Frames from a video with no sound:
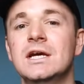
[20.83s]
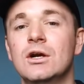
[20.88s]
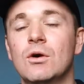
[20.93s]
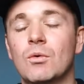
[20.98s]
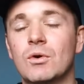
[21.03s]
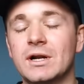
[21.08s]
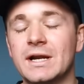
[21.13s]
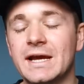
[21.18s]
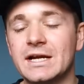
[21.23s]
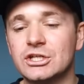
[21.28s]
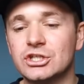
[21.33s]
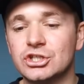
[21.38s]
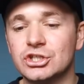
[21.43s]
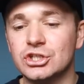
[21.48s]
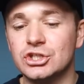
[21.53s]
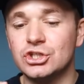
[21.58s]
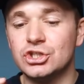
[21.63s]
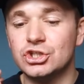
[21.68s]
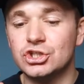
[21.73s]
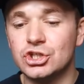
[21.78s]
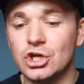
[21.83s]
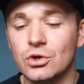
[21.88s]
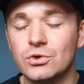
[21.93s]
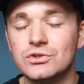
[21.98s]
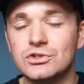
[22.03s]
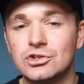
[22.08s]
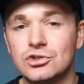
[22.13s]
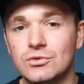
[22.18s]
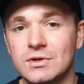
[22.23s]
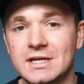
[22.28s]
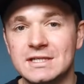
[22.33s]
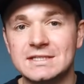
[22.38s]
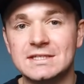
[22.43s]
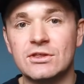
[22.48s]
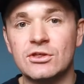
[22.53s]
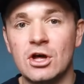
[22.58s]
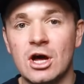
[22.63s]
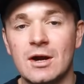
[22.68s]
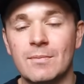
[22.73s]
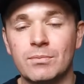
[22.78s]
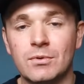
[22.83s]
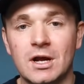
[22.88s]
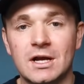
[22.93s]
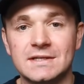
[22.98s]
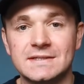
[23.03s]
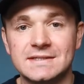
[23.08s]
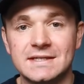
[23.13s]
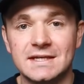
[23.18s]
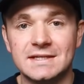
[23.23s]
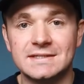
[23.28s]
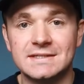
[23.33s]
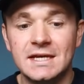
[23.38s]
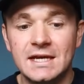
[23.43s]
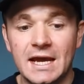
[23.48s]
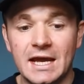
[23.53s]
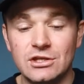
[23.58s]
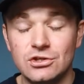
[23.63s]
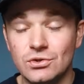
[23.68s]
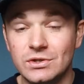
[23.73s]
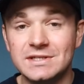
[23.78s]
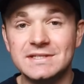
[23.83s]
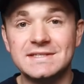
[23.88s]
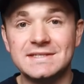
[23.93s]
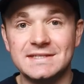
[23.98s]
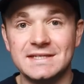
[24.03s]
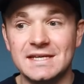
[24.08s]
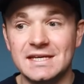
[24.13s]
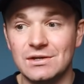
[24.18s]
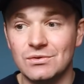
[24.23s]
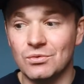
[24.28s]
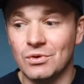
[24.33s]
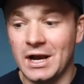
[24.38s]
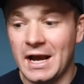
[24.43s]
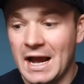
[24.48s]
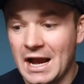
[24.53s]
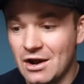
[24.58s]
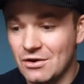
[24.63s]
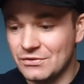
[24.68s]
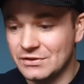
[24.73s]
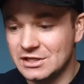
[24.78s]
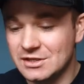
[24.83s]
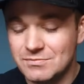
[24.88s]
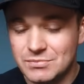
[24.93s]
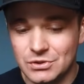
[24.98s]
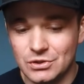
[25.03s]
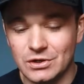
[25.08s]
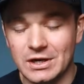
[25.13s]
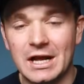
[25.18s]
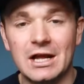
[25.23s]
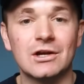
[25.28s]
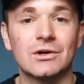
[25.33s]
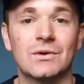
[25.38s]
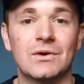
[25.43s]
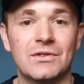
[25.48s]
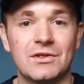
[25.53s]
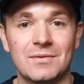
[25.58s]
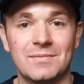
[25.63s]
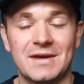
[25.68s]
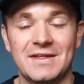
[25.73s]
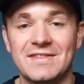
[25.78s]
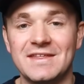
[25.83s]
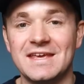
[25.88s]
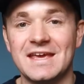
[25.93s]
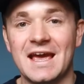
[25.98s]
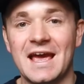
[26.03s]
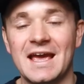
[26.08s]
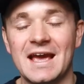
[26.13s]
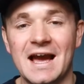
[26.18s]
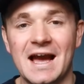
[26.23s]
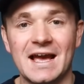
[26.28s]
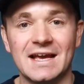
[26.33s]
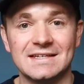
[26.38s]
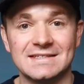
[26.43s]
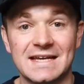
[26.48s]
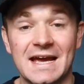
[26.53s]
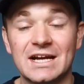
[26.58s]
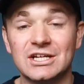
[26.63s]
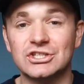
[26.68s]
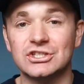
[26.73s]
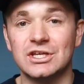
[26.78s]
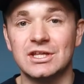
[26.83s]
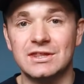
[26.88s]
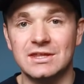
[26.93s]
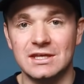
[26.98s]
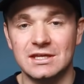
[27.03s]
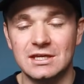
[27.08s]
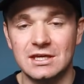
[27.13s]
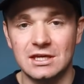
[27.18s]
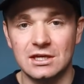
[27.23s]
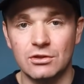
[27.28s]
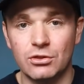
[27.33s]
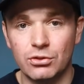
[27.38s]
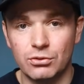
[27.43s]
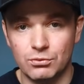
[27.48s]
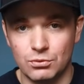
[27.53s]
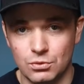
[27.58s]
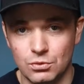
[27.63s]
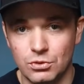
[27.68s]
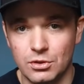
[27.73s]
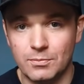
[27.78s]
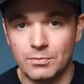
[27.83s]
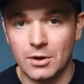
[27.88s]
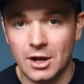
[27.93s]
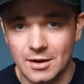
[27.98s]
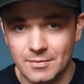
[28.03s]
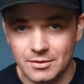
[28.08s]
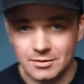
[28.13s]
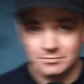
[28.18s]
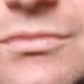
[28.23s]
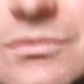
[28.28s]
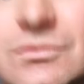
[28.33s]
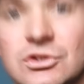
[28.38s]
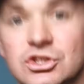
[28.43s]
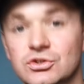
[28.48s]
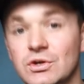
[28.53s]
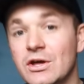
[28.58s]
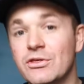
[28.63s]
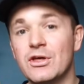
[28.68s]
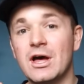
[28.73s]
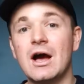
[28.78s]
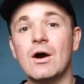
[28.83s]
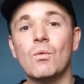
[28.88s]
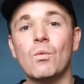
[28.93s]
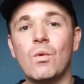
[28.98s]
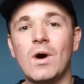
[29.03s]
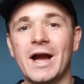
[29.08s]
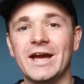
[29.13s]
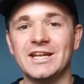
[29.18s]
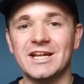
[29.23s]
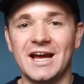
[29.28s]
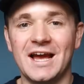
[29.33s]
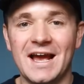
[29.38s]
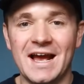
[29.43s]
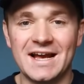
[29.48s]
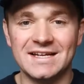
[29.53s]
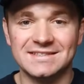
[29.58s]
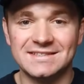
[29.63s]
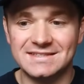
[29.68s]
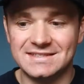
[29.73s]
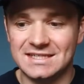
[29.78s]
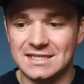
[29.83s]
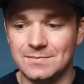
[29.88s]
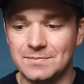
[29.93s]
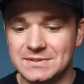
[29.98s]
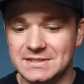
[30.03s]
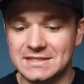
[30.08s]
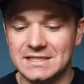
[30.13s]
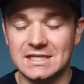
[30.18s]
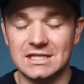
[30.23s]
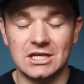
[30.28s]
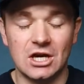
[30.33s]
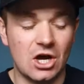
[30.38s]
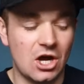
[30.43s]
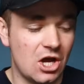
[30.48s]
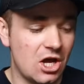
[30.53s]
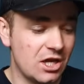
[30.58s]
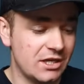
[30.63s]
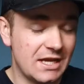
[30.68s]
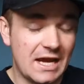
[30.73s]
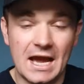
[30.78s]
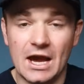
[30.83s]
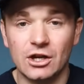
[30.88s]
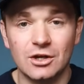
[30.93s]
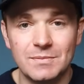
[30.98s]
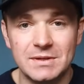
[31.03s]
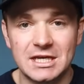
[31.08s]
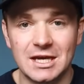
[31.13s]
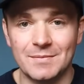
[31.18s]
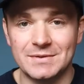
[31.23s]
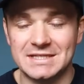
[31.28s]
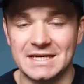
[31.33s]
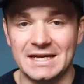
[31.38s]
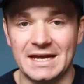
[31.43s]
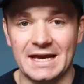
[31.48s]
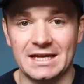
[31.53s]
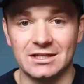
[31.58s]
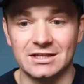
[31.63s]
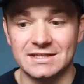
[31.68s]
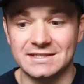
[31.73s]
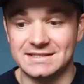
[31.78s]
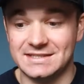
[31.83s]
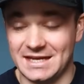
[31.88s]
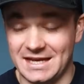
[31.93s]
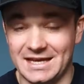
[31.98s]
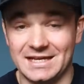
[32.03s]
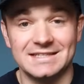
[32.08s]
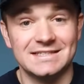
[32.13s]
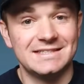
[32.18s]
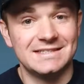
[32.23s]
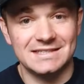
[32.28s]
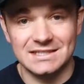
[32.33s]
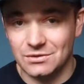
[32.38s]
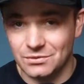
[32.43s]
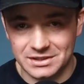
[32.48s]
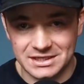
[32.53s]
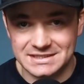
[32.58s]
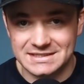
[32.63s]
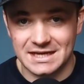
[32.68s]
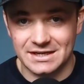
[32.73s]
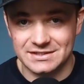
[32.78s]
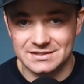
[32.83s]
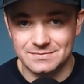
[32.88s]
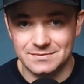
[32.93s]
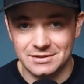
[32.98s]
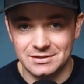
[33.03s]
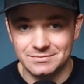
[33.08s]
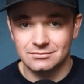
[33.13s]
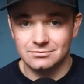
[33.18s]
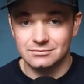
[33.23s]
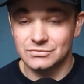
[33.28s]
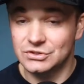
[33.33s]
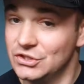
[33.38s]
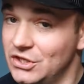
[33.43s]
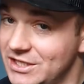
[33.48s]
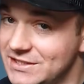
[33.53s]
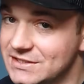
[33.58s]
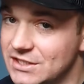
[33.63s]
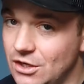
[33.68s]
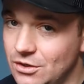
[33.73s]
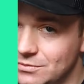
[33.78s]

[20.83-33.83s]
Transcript: where it actually shows you its thought process and you can see how the computer algorithm and the A I is actually thinking through the problem. So I thought, why not ask DeepSeek on how to become a data analyst and see what it tells me. So let's go.